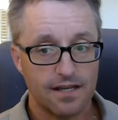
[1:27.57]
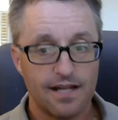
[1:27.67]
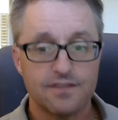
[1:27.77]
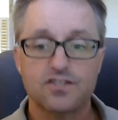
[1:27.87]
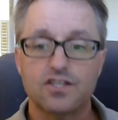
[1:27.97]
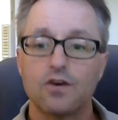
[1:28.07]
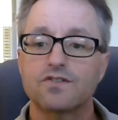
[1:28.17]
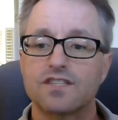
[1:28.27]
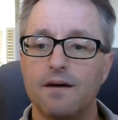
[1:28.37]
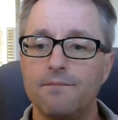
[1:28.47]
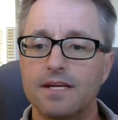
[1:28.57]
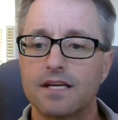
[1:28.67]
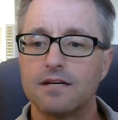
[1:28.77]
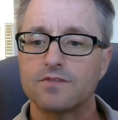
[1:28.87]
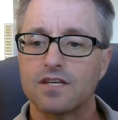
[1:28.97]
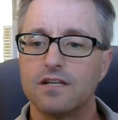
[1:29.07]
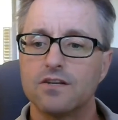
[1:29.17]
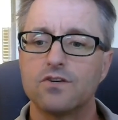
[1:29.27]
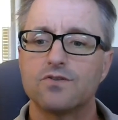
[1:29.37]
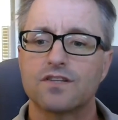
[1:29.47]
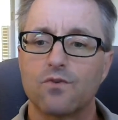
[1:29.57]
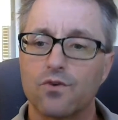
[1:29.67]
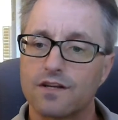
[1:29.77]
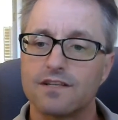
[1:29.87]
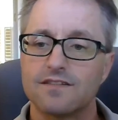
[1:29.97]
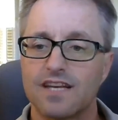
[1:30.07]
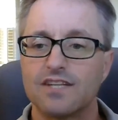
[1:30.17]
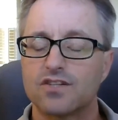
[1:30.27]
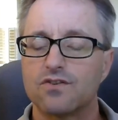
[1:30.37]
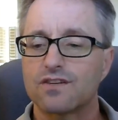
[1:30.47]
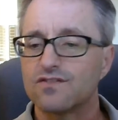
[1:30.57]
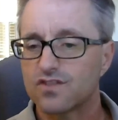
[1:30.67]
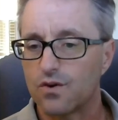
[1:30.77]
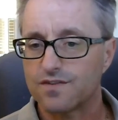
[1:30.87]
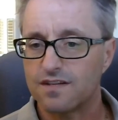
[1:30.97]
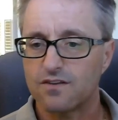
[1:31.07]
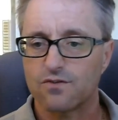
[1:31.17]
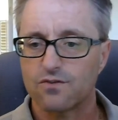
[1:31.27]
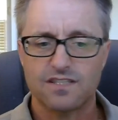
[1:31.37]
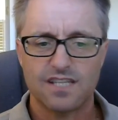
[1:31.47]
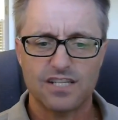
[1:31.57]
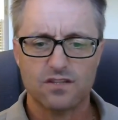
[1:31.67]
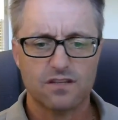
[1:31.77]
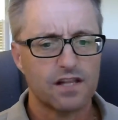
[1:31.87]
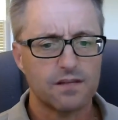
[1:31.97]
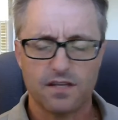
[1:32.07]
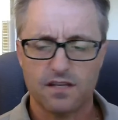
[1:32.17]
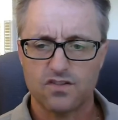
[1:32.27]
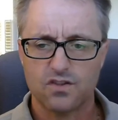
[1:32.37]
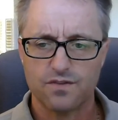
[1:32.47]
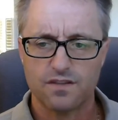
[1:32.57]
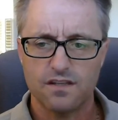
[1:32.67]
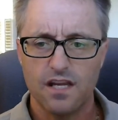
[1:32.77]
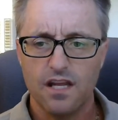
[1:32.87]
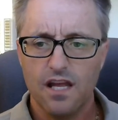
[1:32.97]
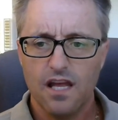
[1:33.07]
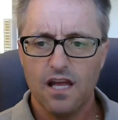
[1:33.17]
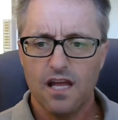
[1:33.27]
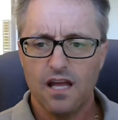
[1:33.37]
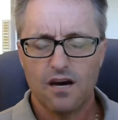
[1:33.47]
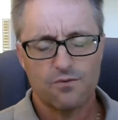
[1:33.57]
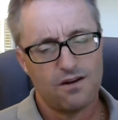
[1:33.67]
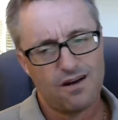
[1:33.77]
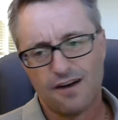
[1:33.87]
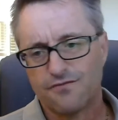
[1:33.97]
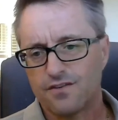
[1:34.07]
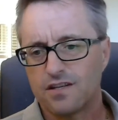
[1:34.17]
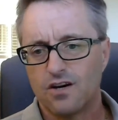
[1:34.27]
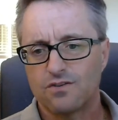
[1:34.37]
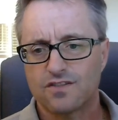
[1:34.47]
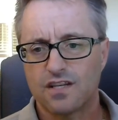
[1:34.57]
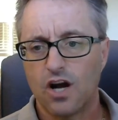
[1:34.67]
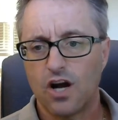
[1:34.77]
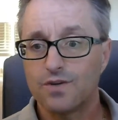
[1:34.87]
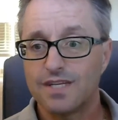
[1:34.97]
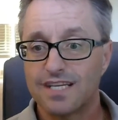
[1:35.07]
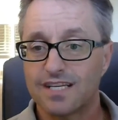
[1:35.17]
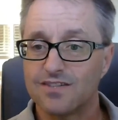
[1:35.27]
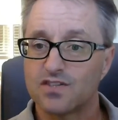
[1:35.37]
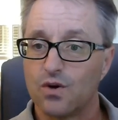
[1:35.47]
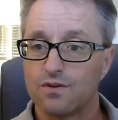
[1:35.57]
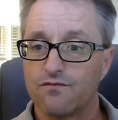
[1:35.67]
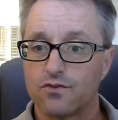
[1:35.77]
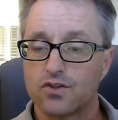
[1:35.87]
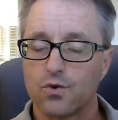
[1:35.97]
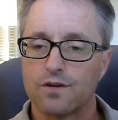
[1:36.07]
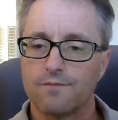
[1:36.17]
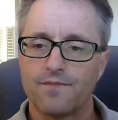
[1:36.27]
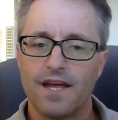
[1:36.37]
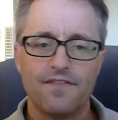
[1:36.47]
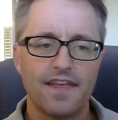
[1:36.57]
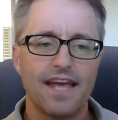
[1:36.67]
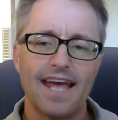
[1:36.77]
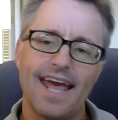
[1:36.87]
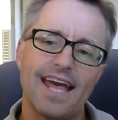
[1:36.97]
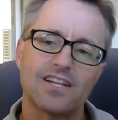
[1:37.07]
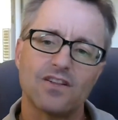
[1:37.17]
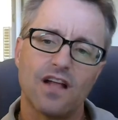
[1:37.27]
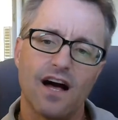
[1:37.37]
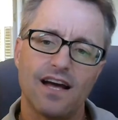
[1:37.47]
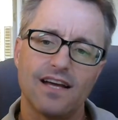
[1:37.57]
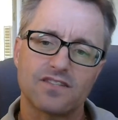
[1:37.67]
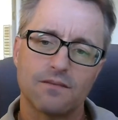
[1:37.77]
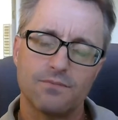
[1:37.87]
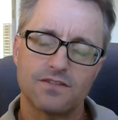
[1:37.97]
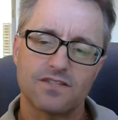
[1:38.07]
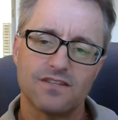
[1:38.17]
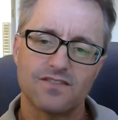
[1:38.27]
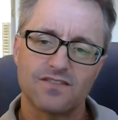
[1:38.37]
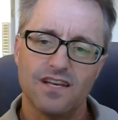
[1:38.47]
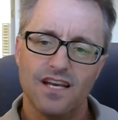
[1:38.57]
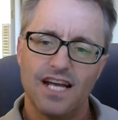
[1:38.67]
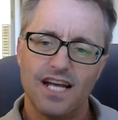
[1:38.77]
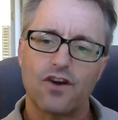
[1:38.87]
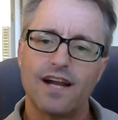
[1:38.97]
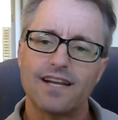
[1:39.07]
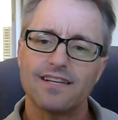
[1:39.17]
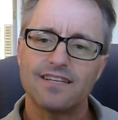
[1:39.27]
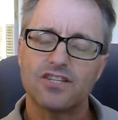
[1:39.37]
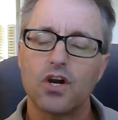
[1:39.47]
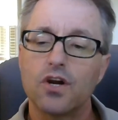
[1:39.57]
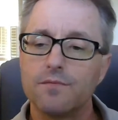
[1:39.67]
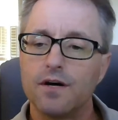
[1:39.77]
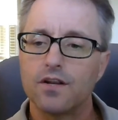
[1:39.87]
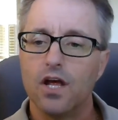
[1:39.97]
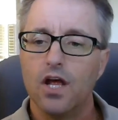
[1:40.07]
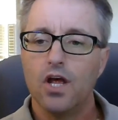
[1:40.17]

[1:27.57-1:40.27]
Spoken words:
And so somebody comes in who's an organizational consultant, organizational development consultant, often known as an OD consultant for short, and they analyze the business and try to determine